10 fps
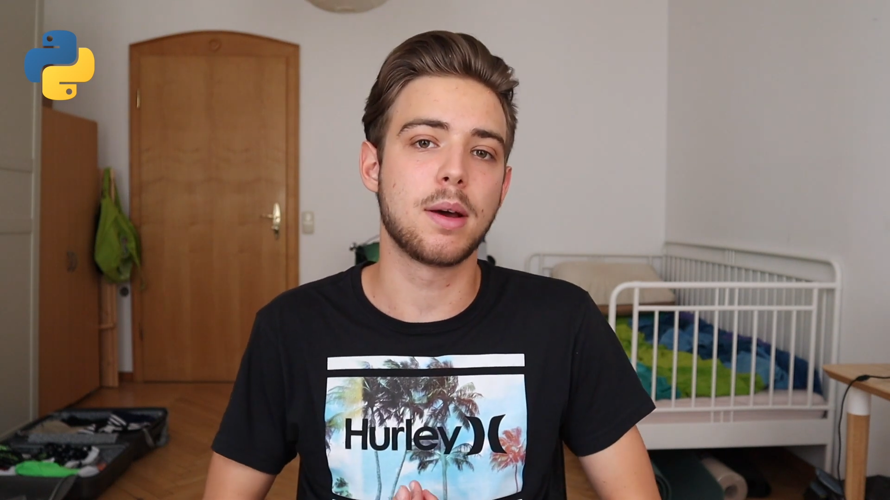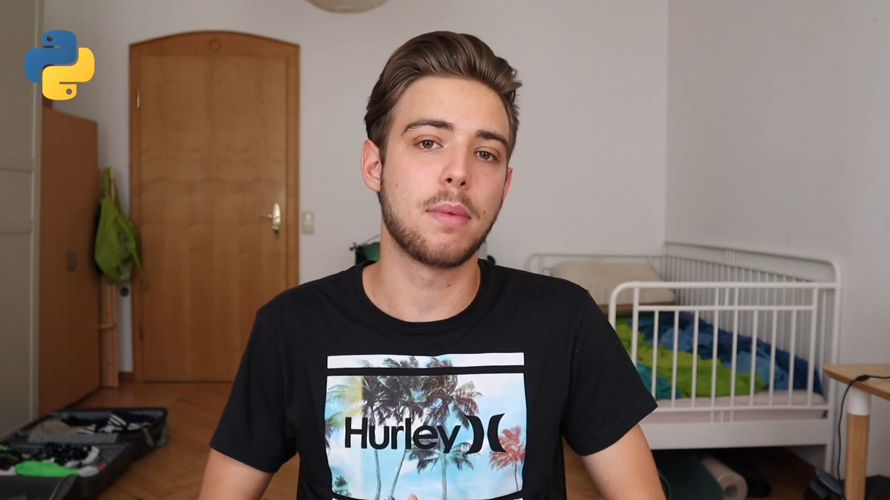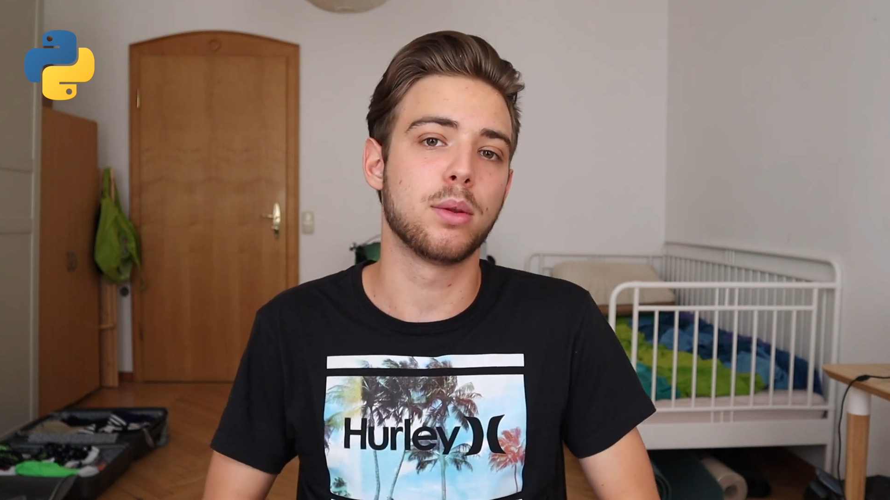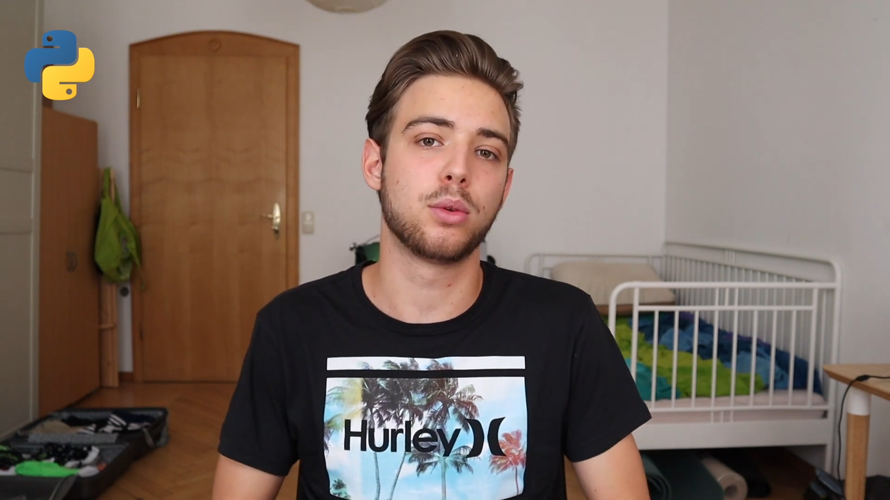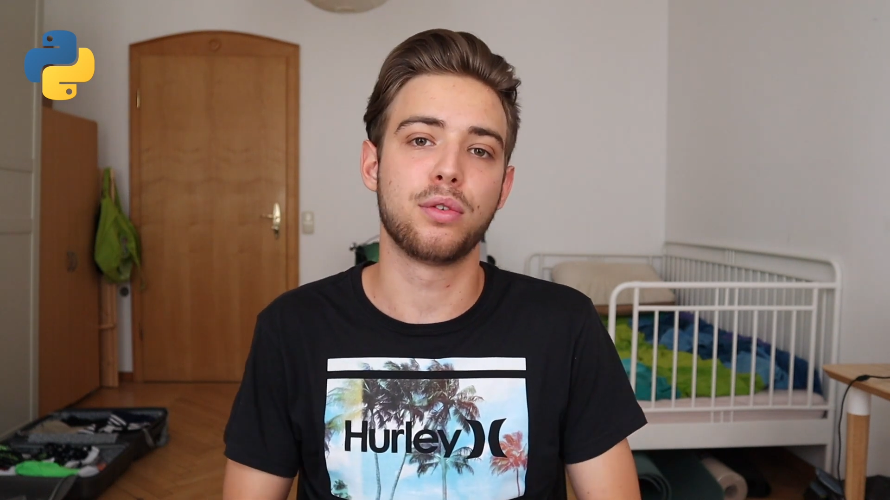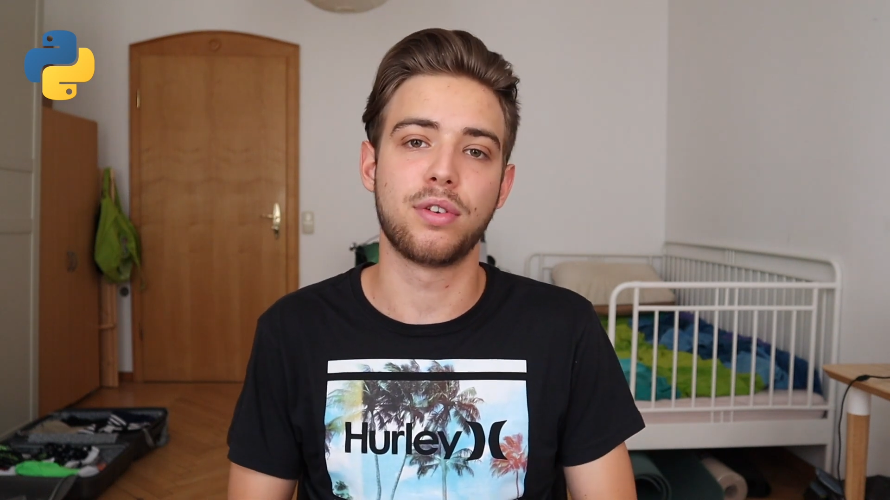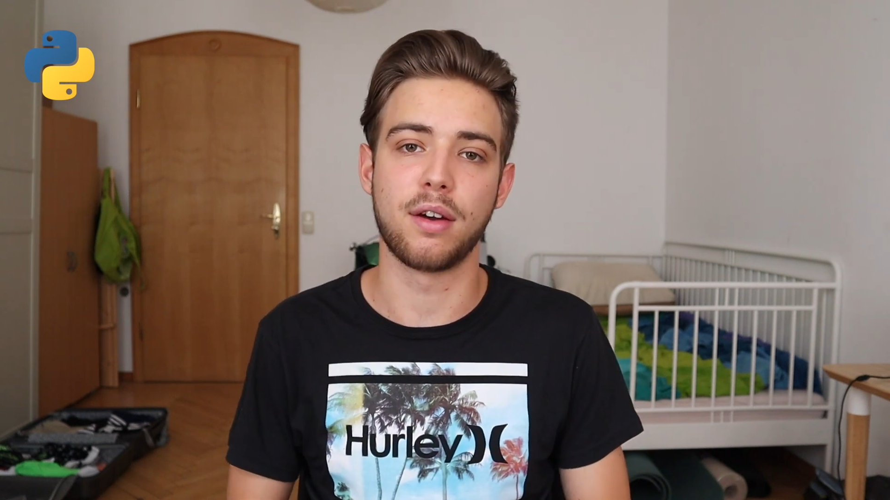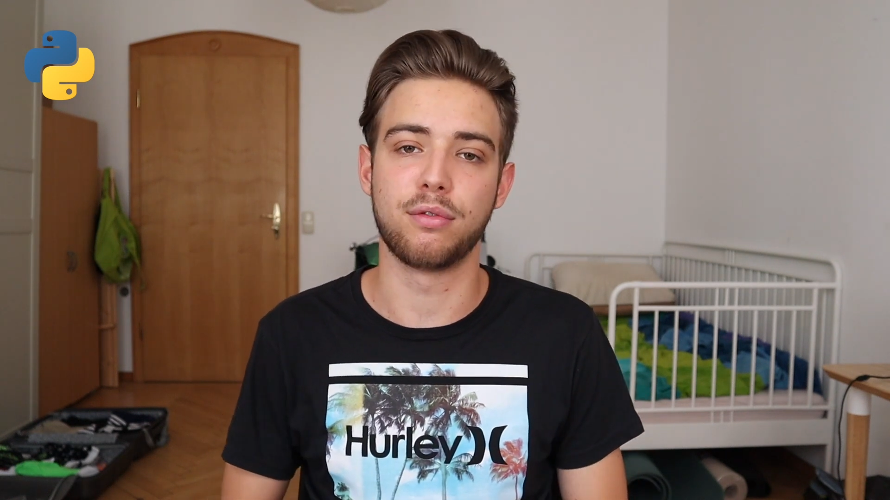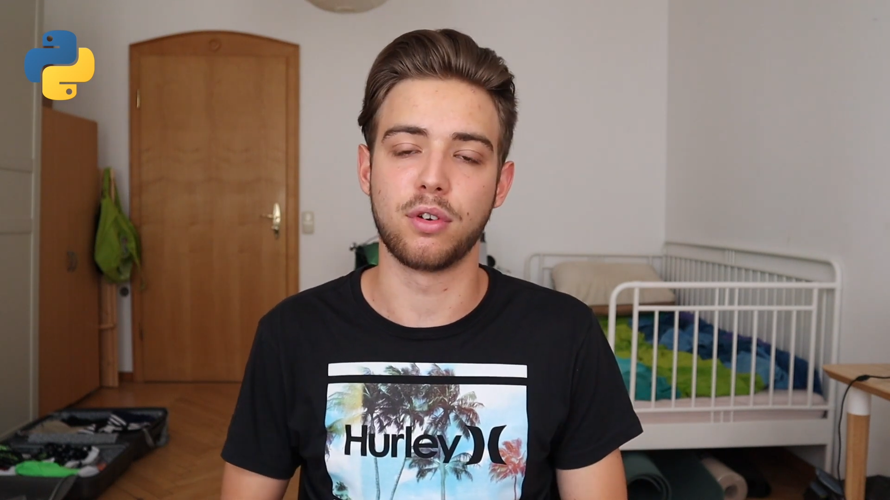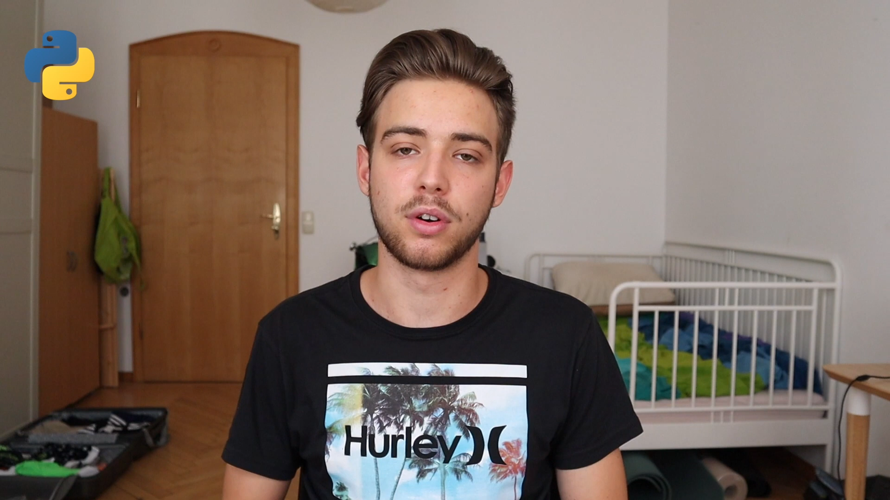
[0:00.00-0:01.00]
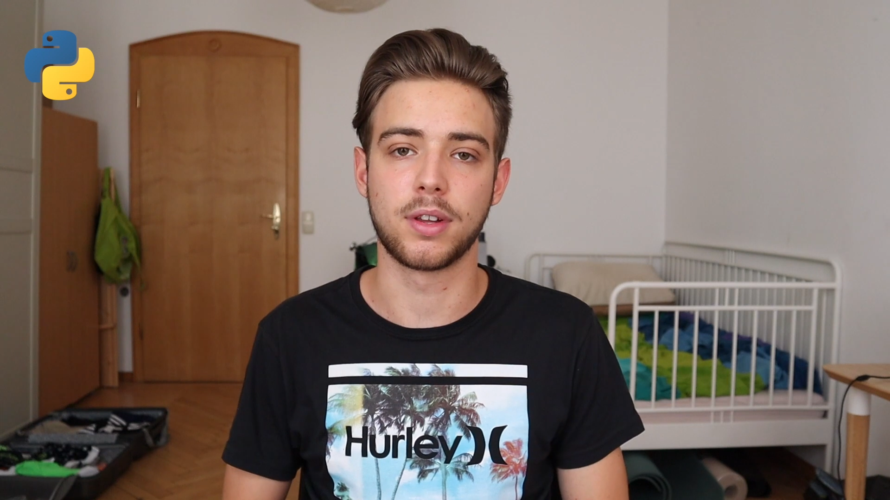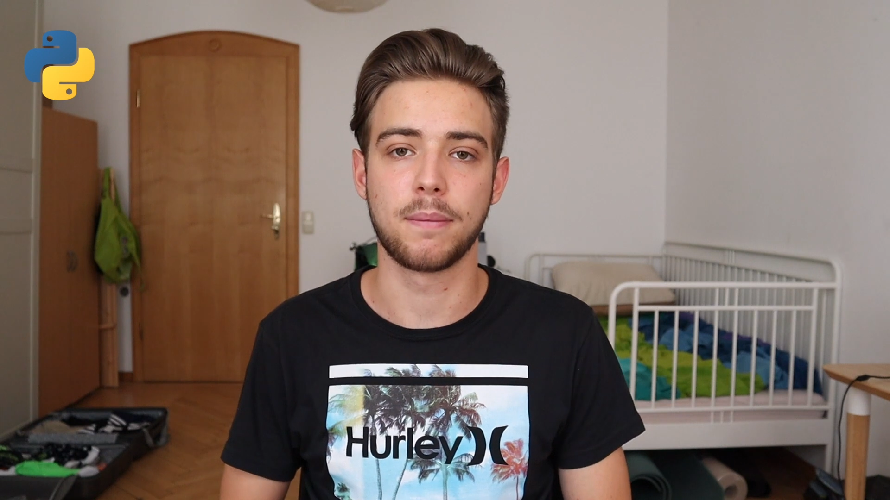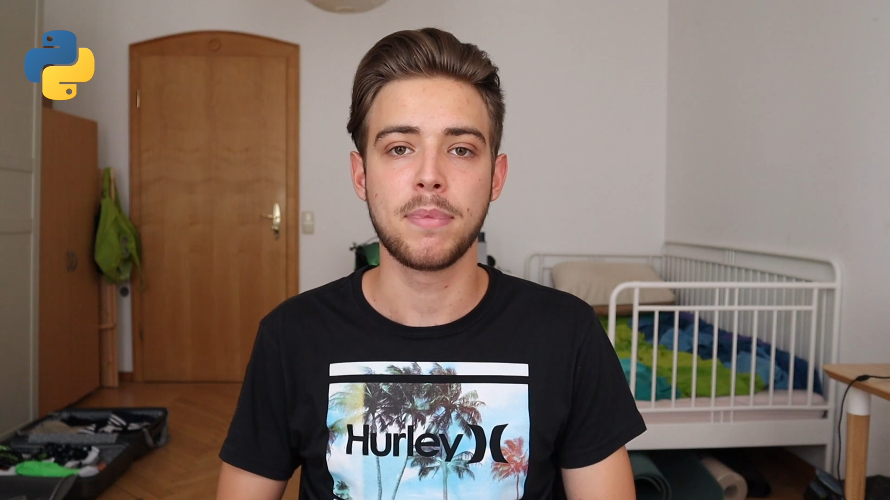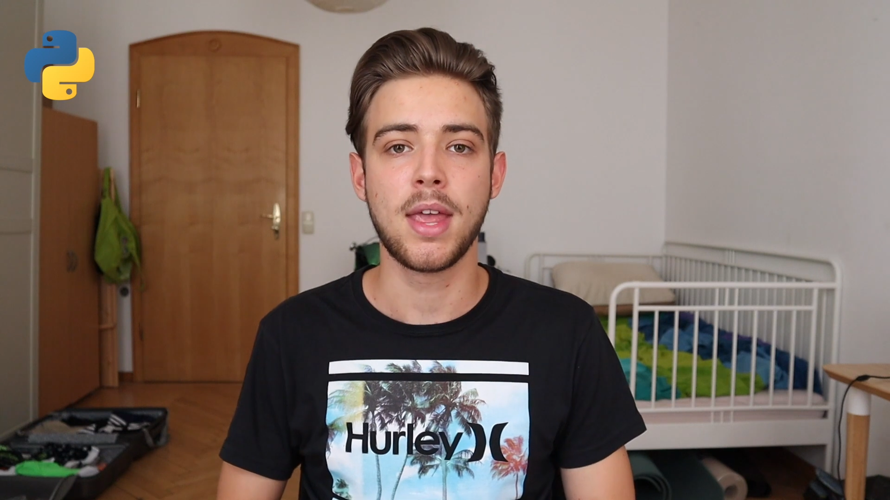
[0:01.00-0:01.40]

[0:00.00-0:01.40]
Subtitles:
amount of effort.